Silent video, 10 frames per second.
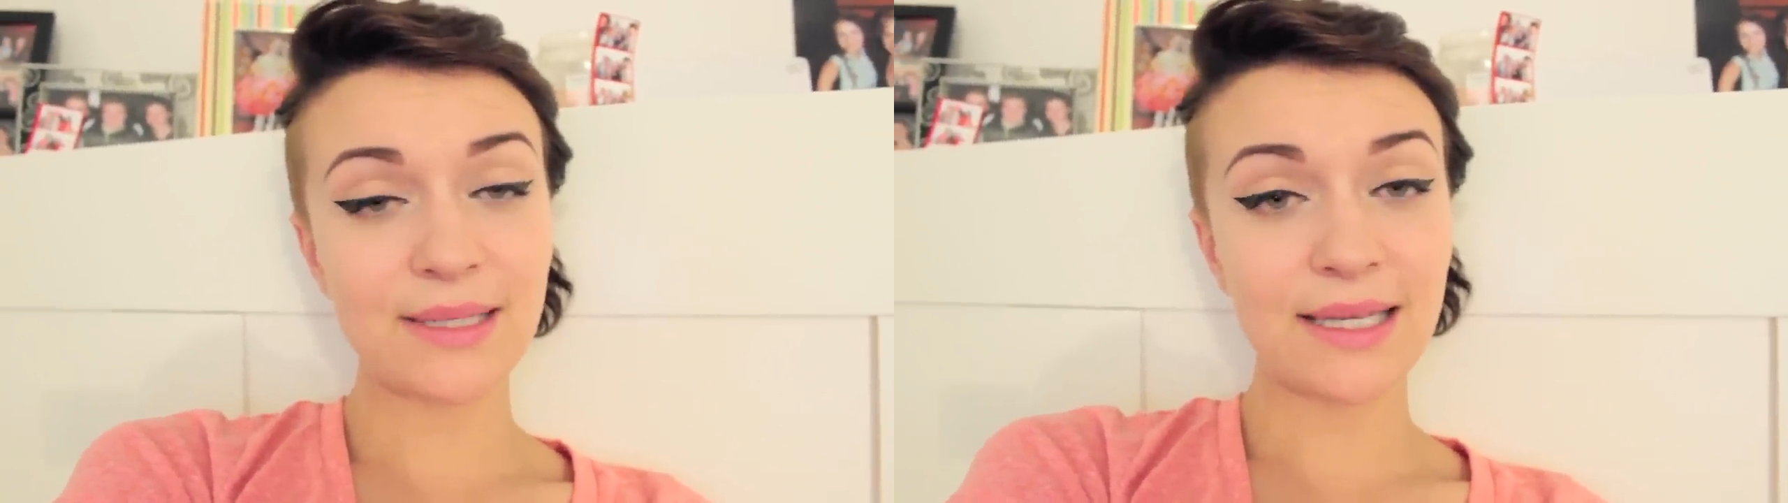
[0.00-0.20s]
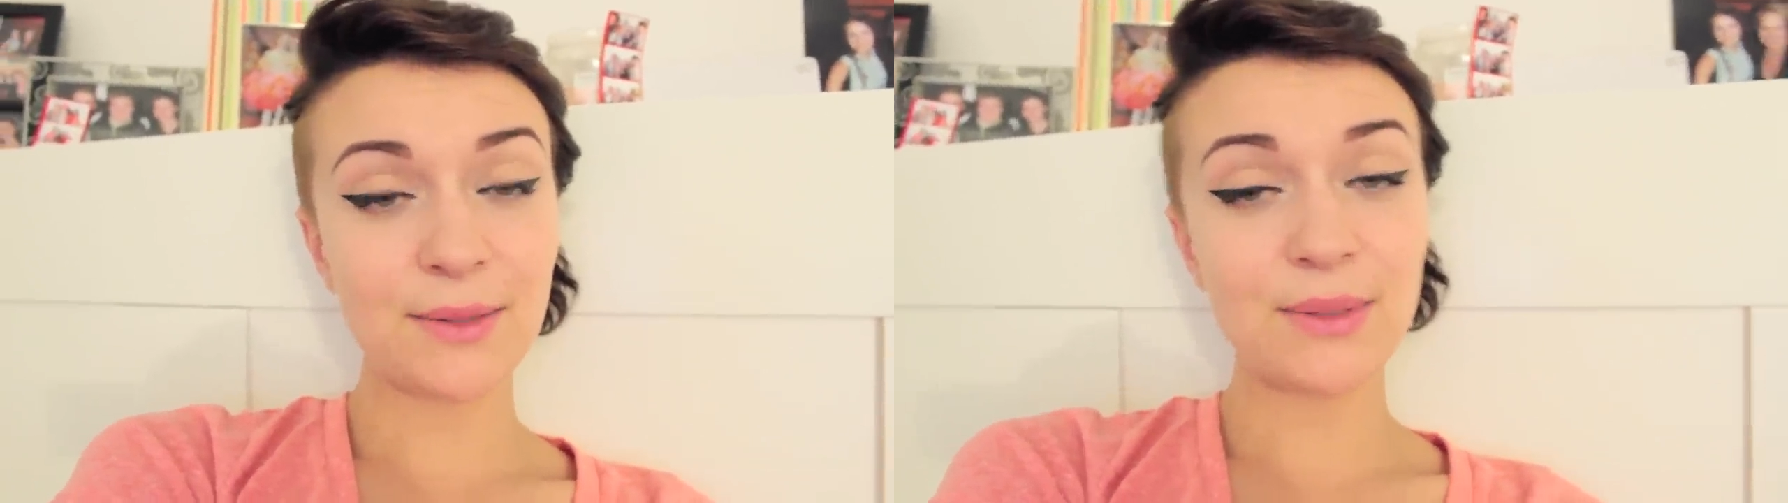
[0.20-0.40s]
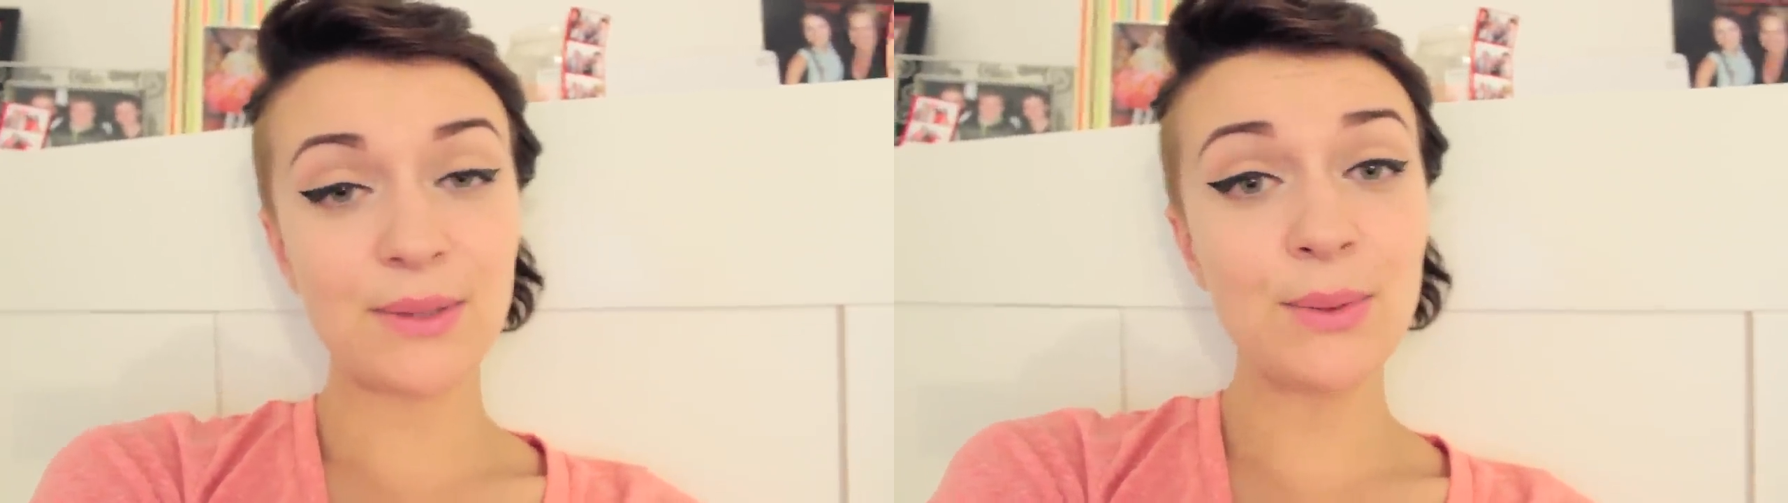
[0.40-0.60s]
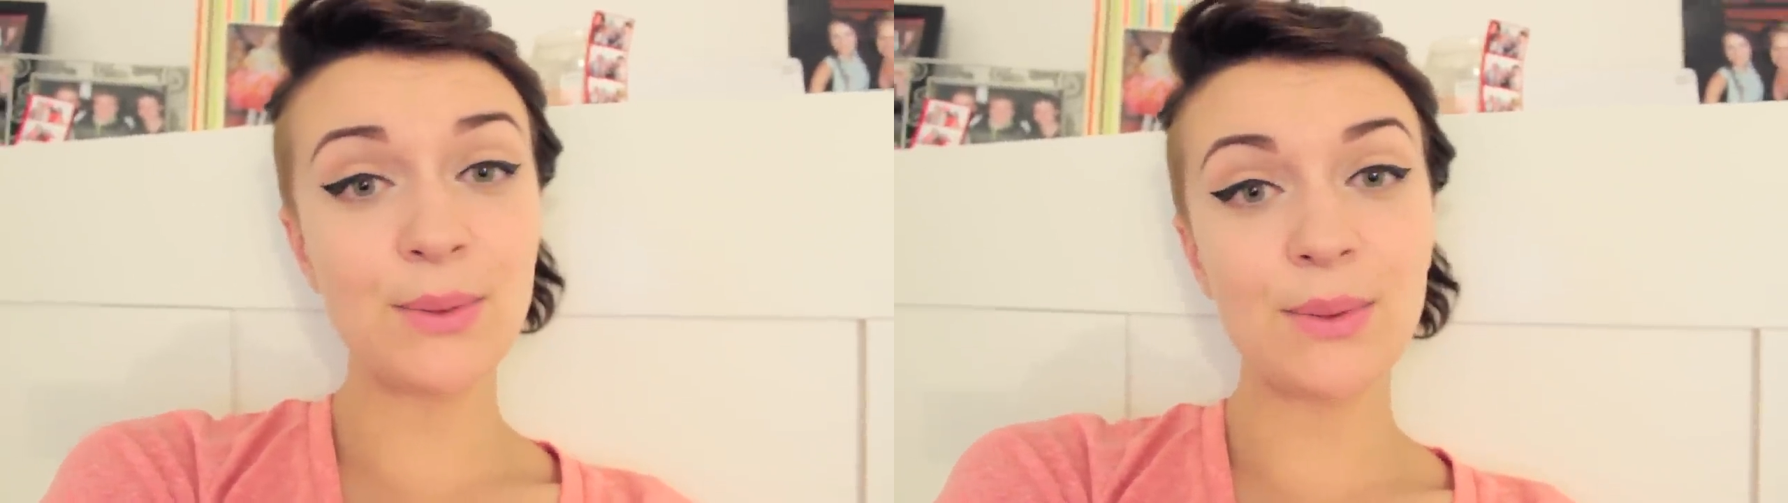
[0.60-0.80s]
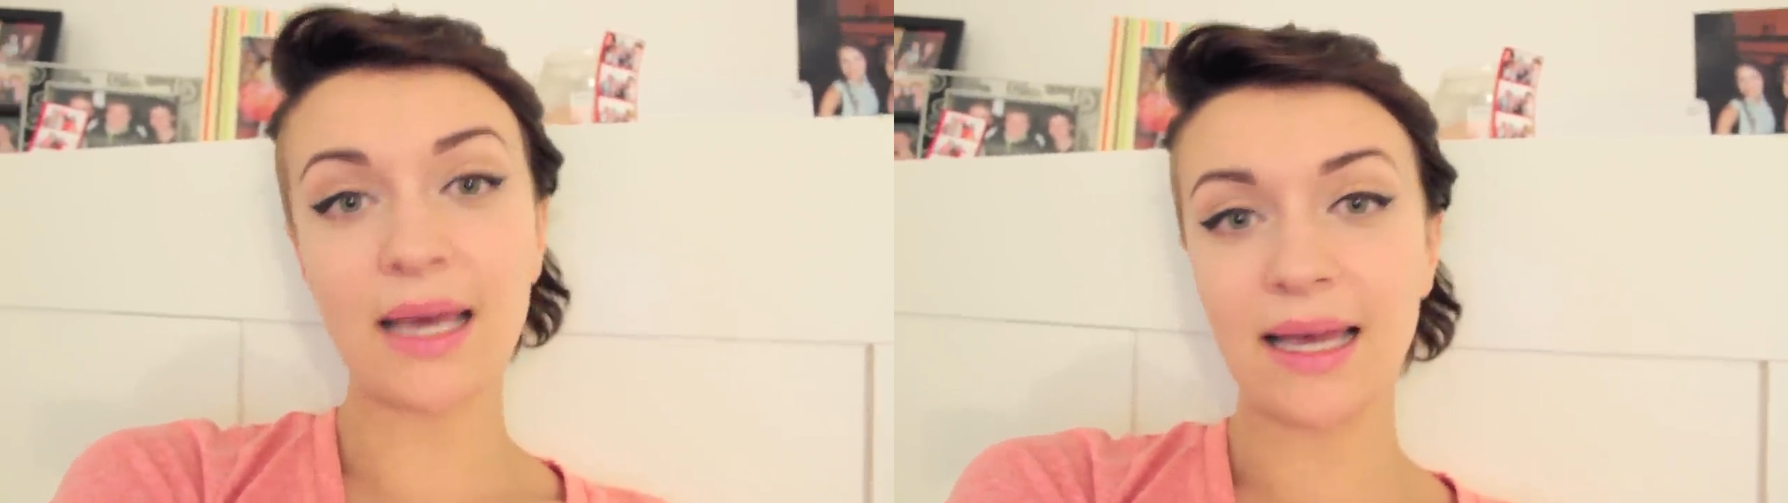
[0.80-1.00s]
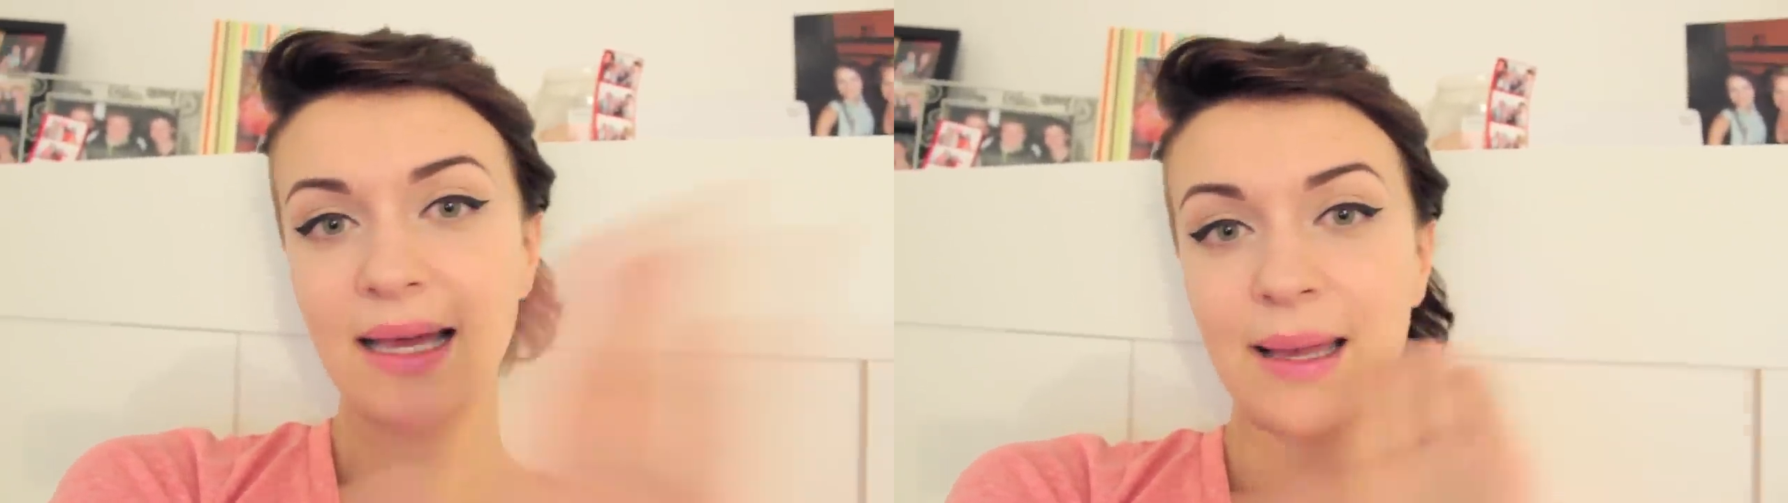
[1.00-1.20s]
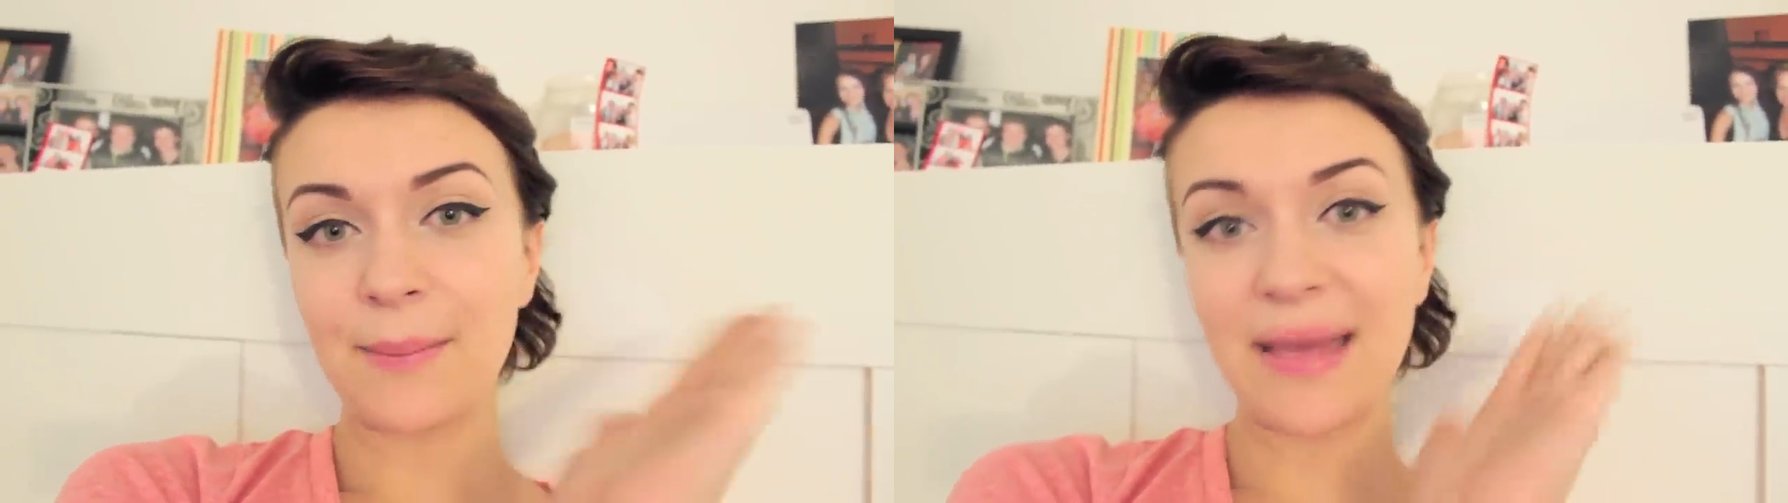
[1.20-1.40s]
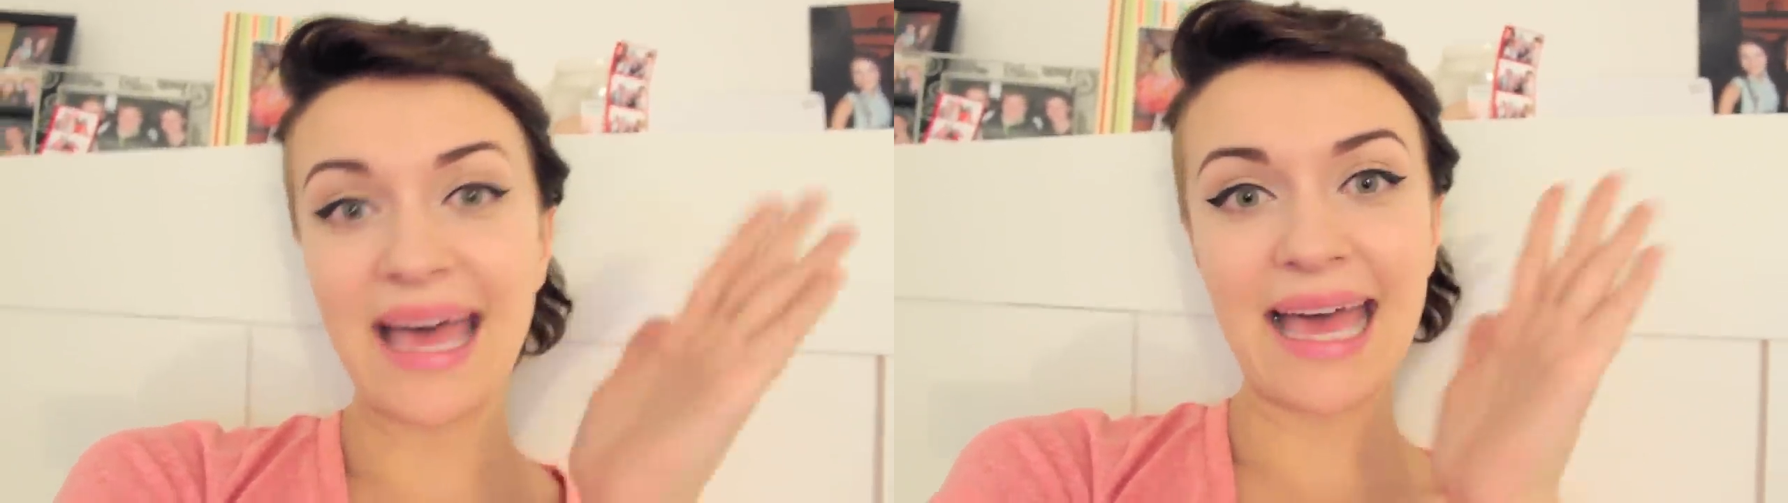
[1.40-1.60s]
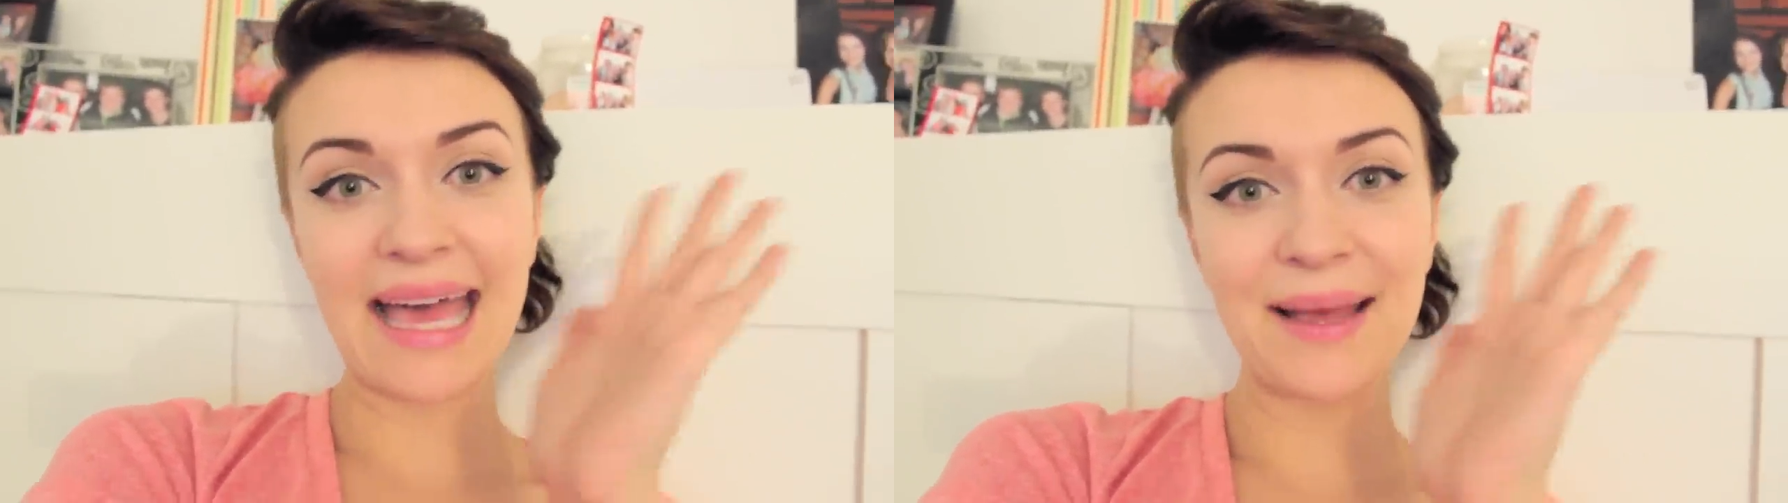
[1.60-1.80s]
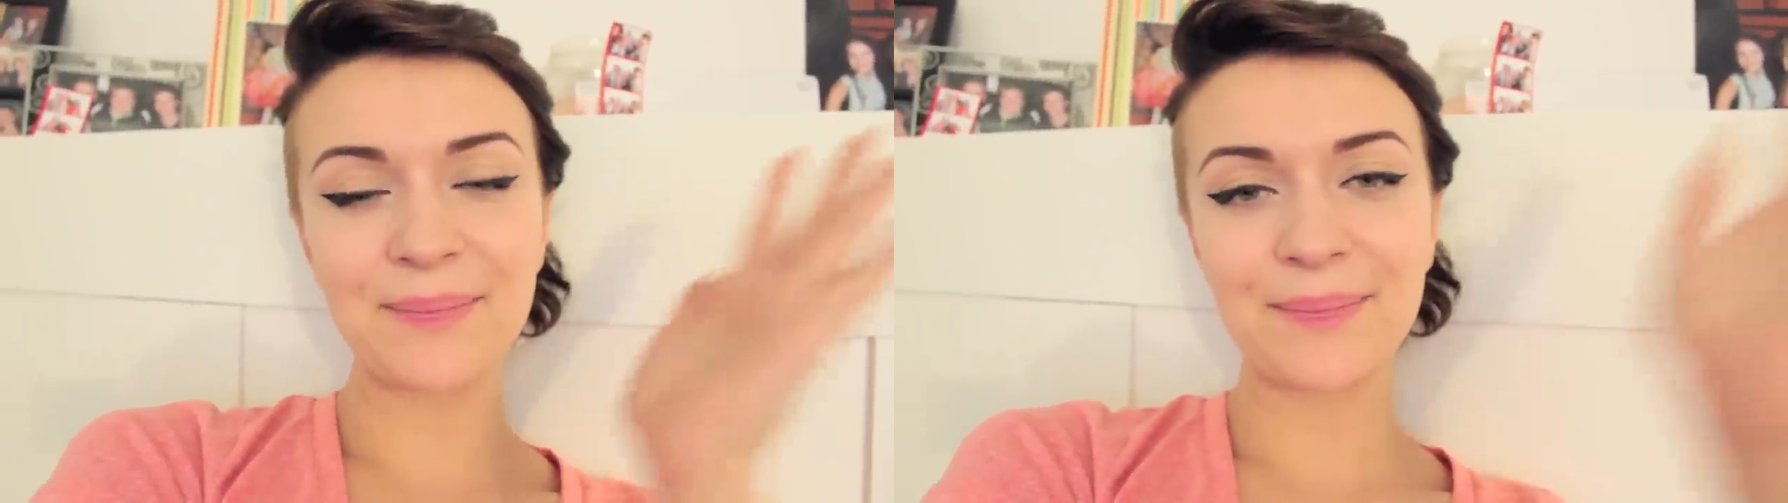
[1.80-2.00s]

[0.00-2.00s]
to you soon. Bye.